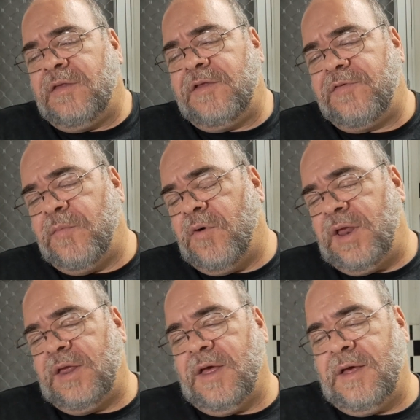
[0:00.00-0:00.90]
This
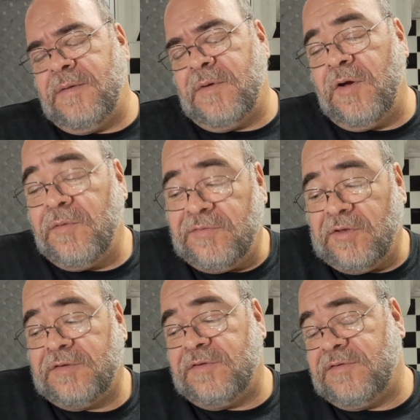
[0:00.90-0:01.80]
morning, I always
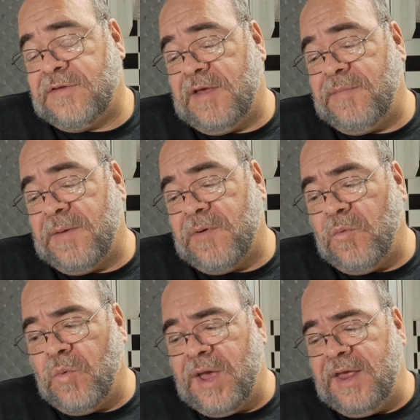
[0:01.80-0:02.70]
like to say about my
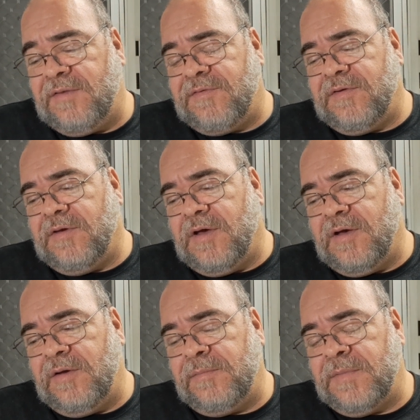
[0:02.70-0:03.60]
weight,
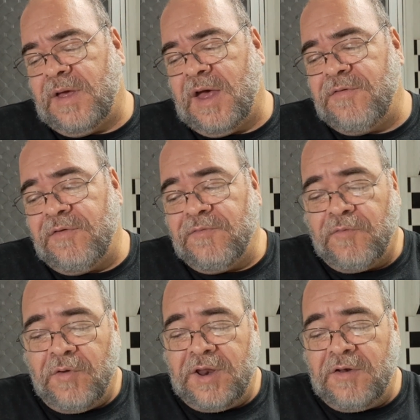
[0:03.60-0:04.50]
I'm
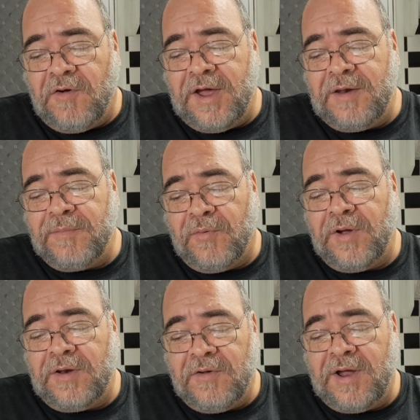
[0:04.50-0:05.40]

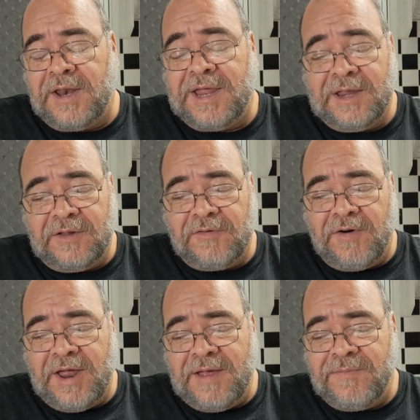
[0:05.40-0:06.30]
149.9
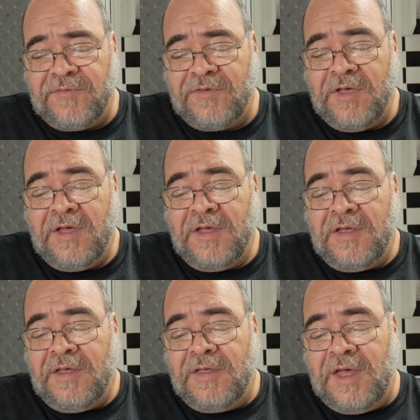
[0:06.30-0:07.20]
kilograms.
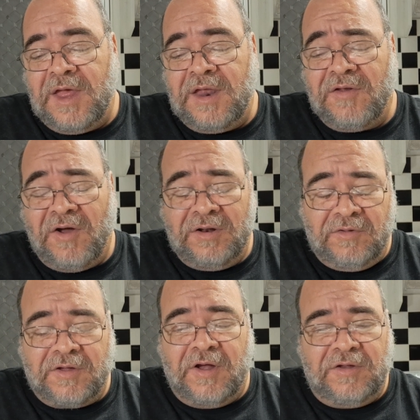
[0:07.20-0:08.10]
And
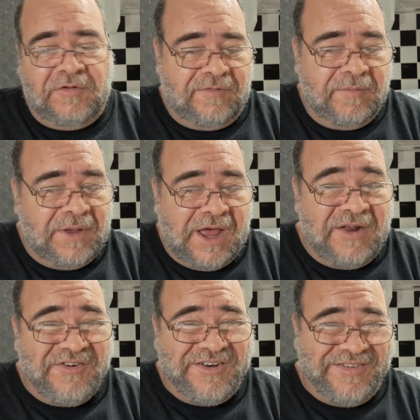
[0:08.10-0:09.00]
I used to be
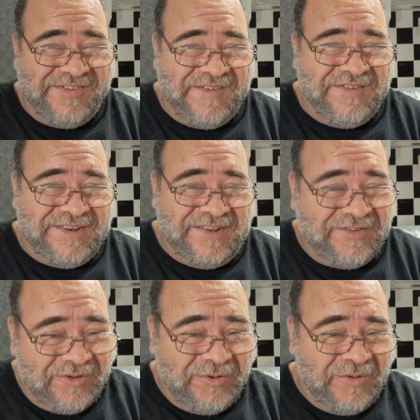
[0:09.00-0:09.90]

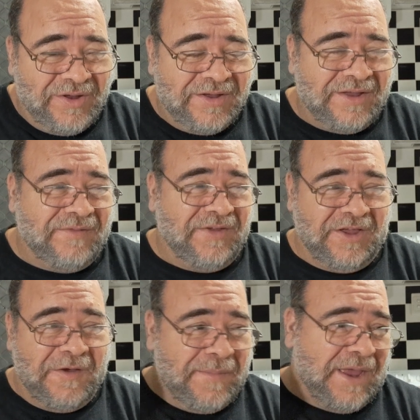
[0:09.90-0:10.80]
172. If you
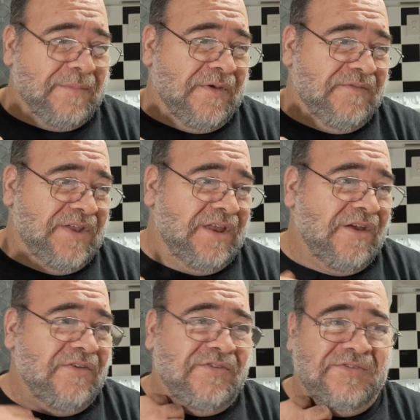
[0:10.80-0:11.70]
go back to my
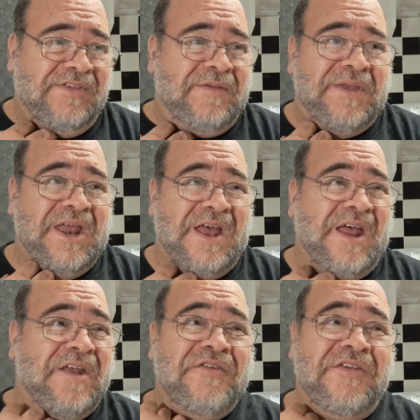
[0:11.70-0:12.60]
videos, you'll see me at
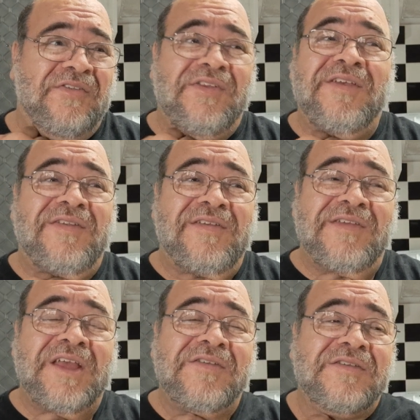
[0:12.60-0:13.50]

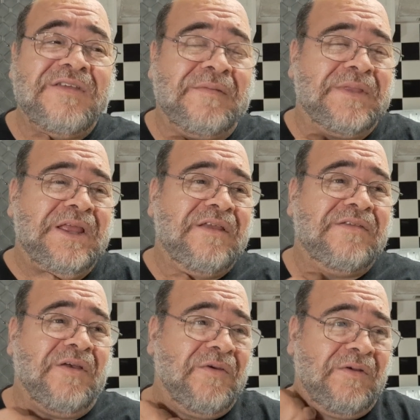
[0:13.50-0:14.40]
166 or something.
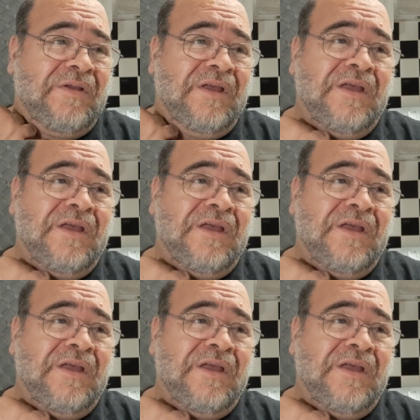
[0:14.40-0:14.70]
So,